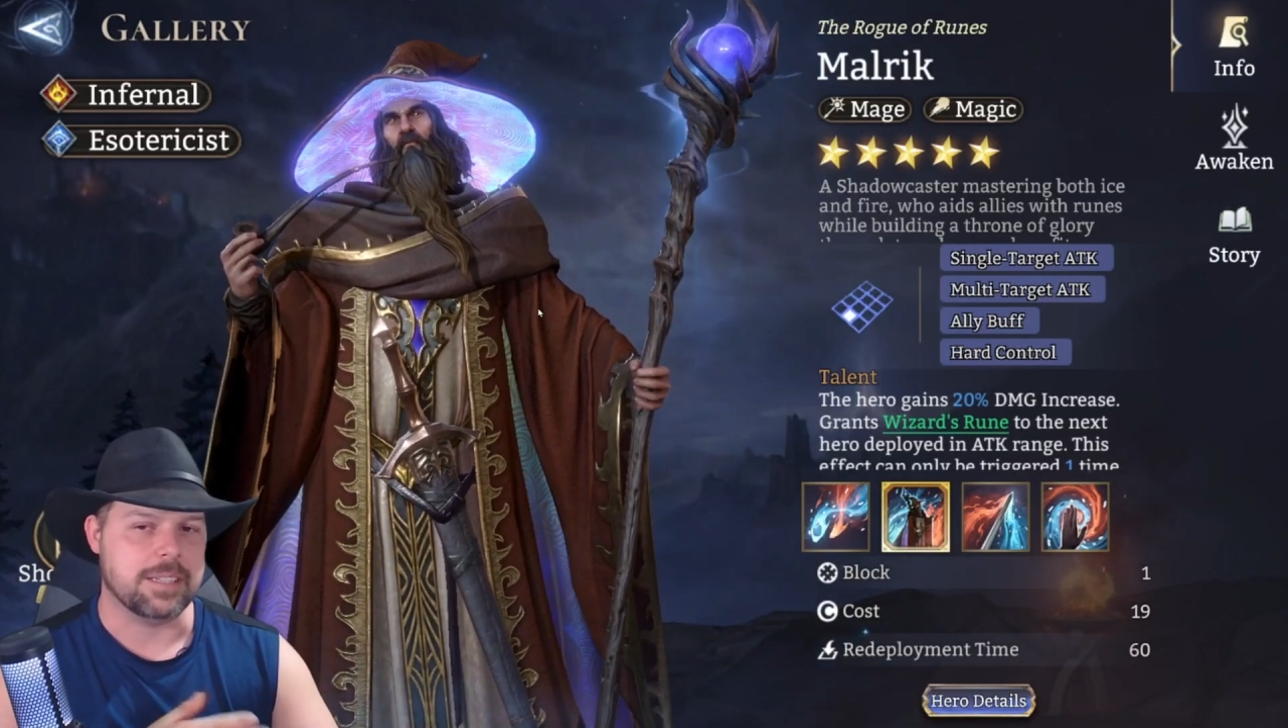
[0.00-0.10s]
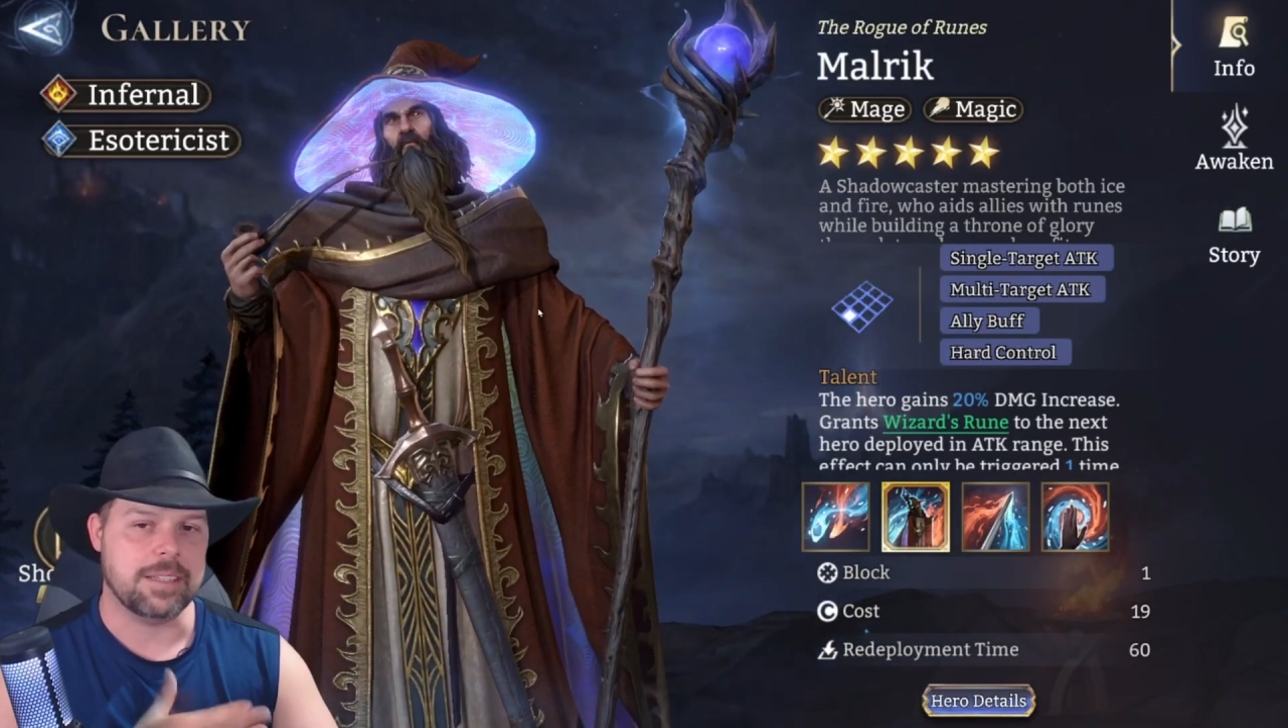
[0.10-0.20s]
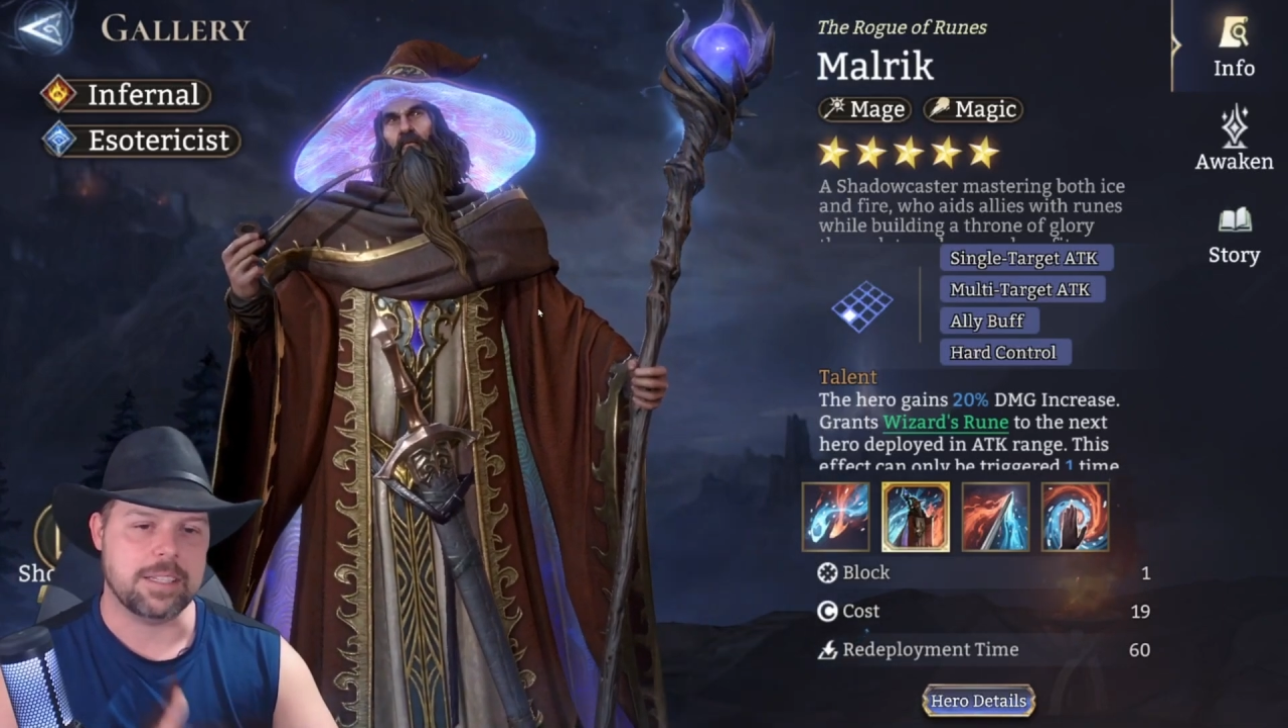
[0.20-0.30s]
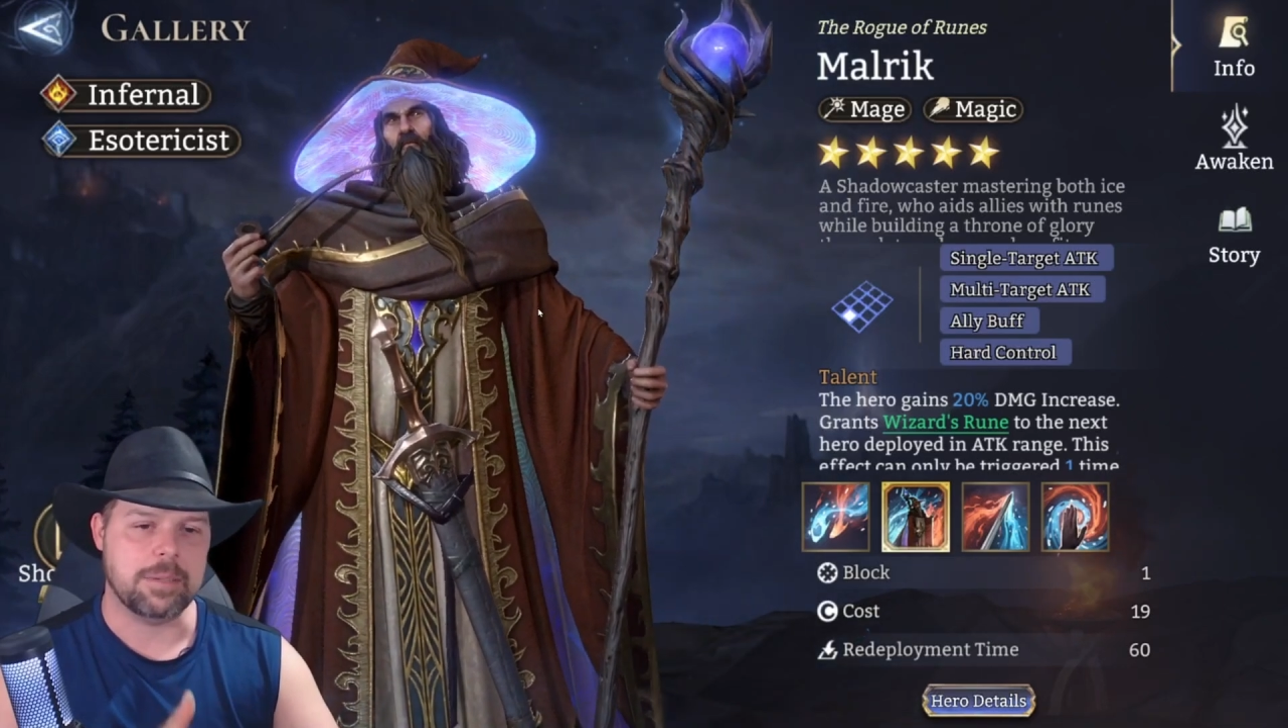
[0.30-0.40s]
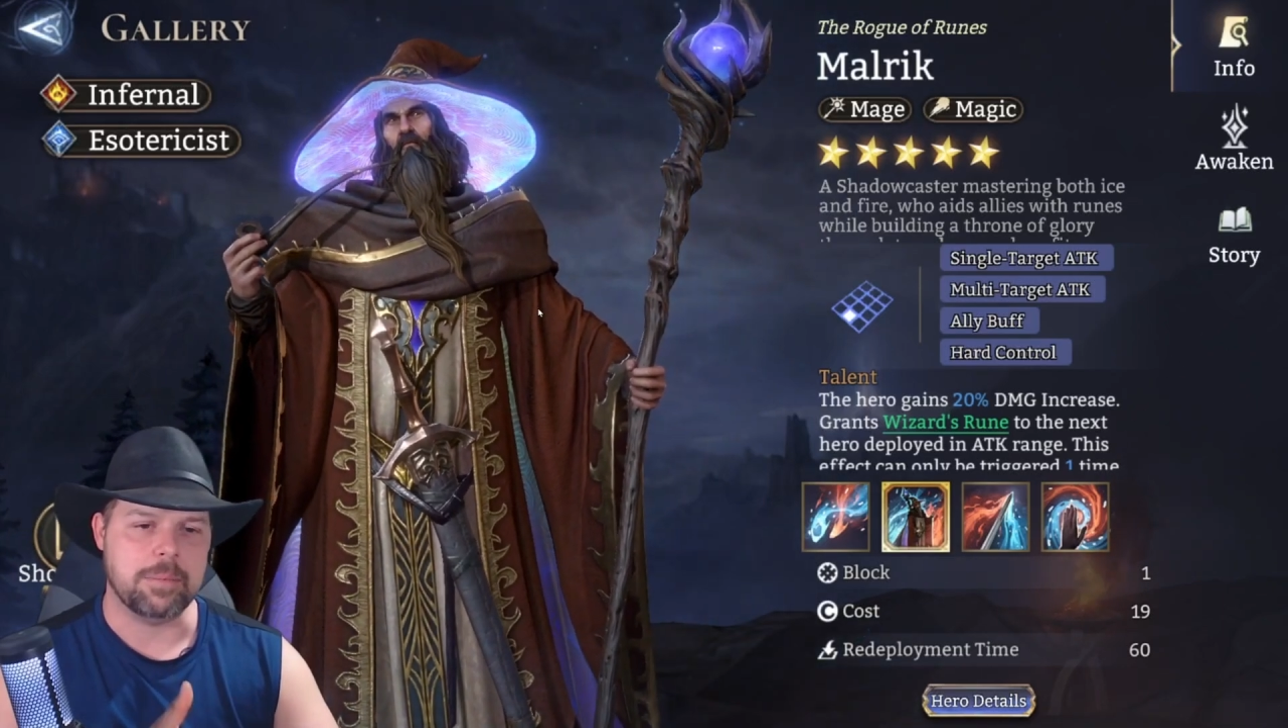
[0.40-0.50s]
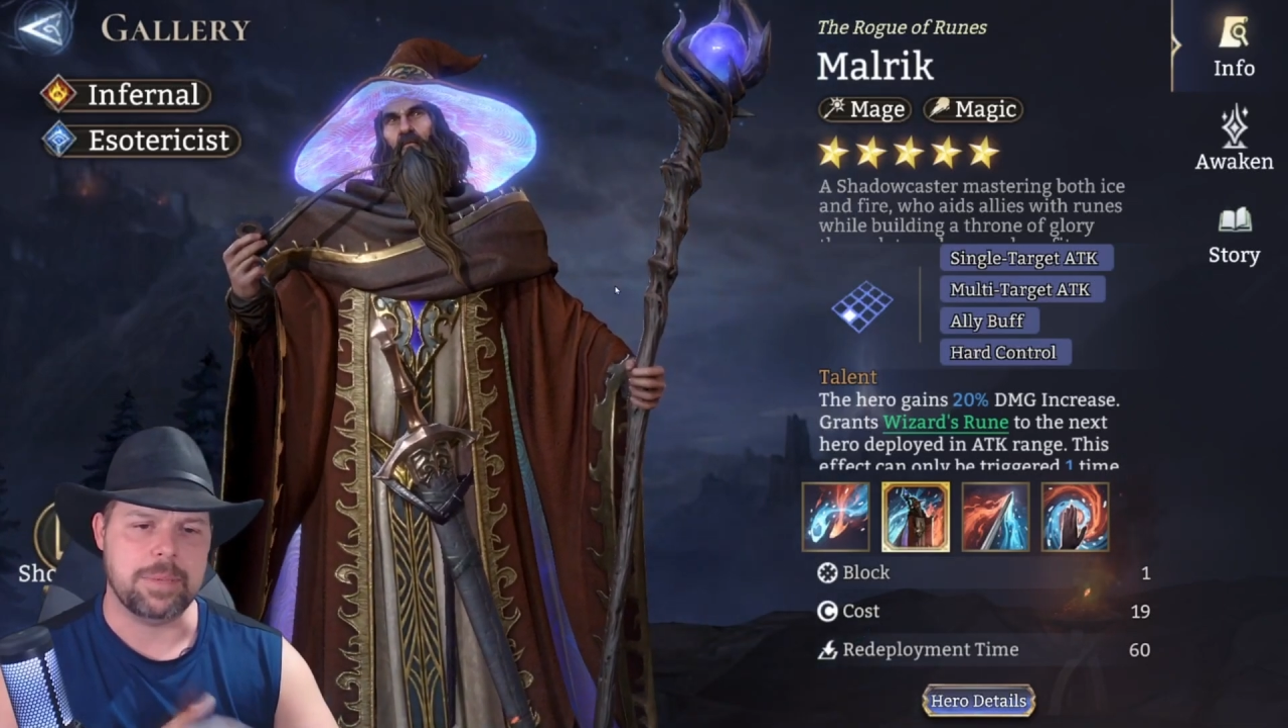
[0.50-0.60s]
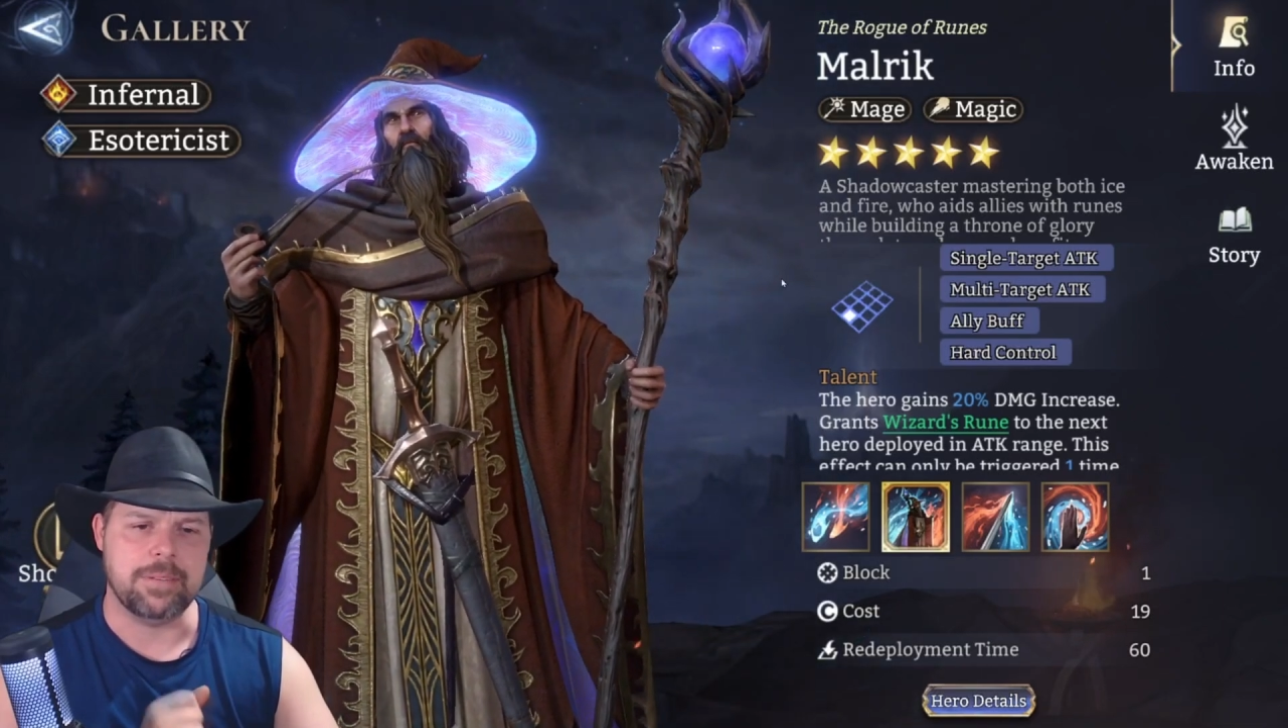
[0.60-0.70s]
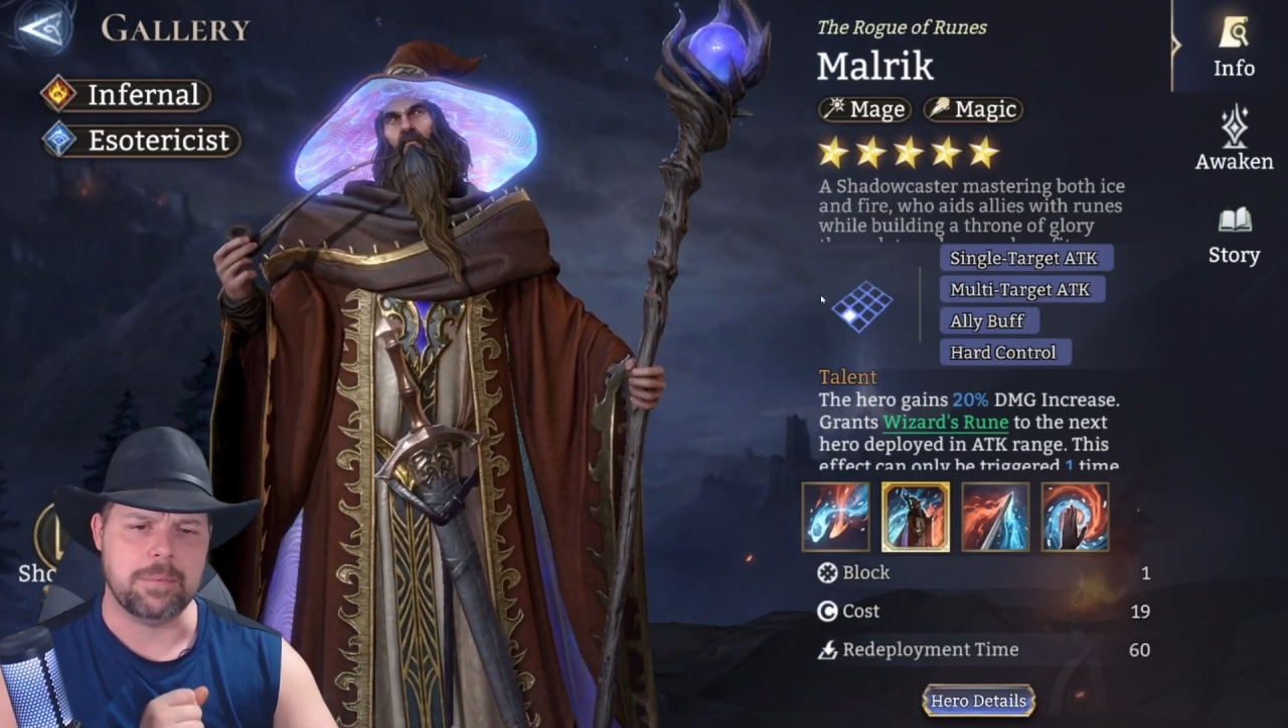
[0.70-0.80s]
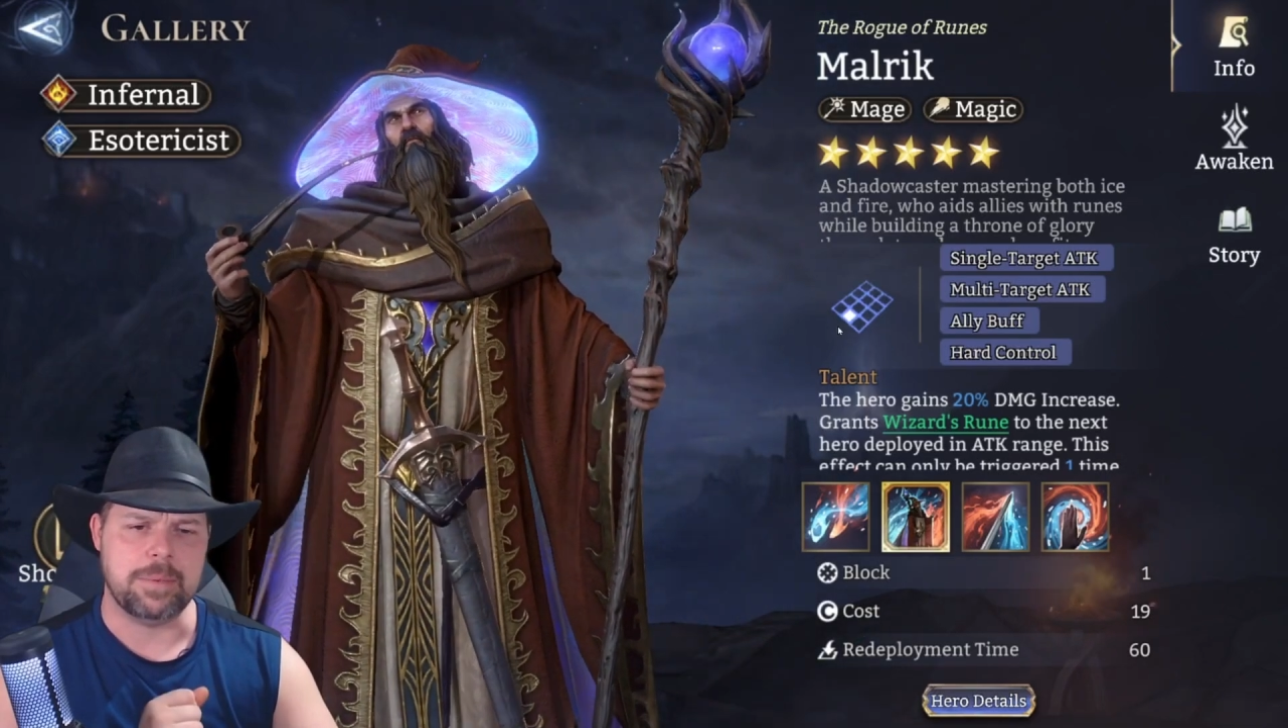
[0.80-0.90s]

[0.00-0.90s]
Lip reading: I think it's going to be a